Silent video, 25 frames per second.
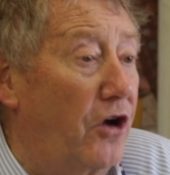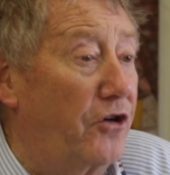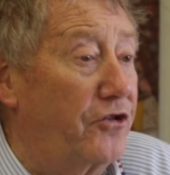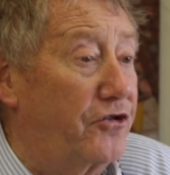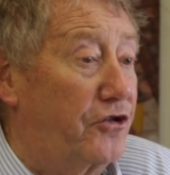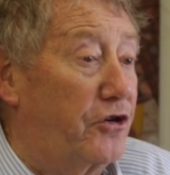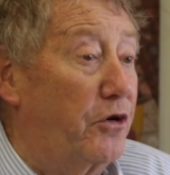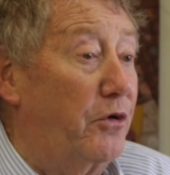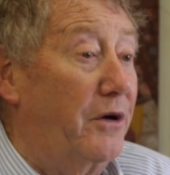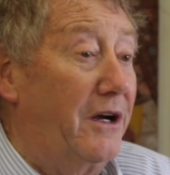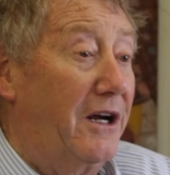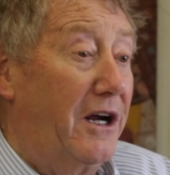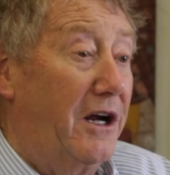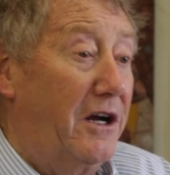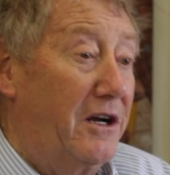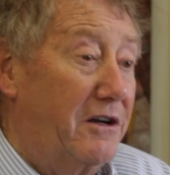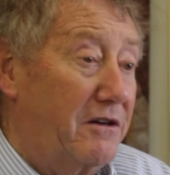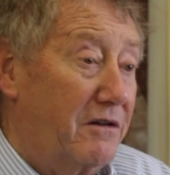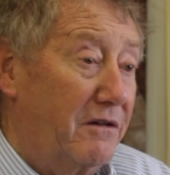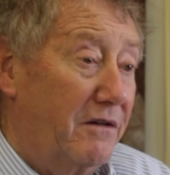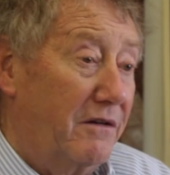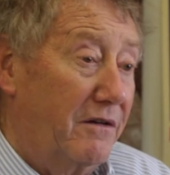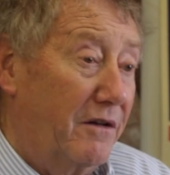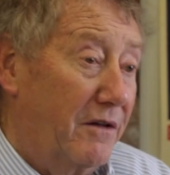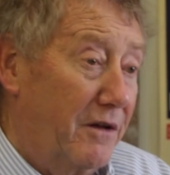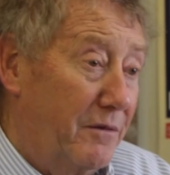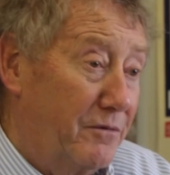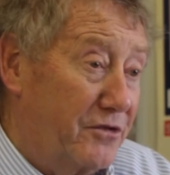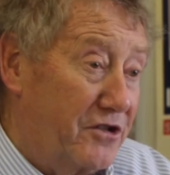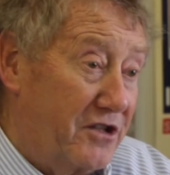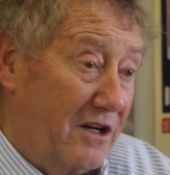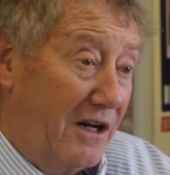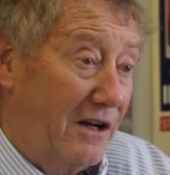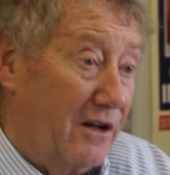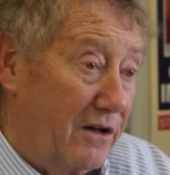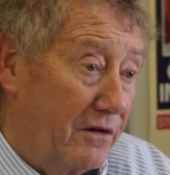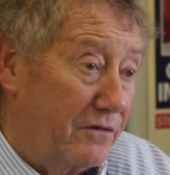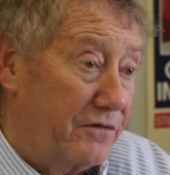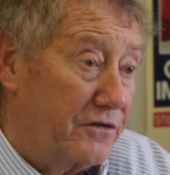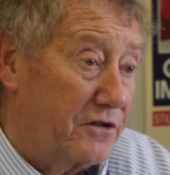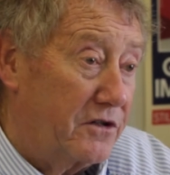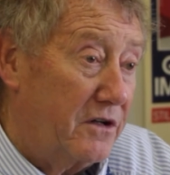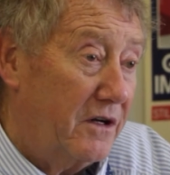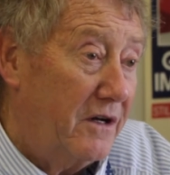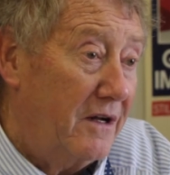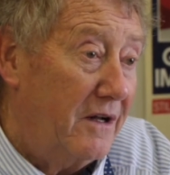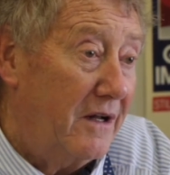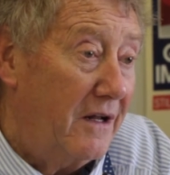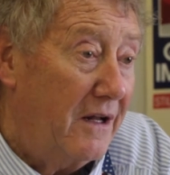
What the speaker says: not doing it themselves.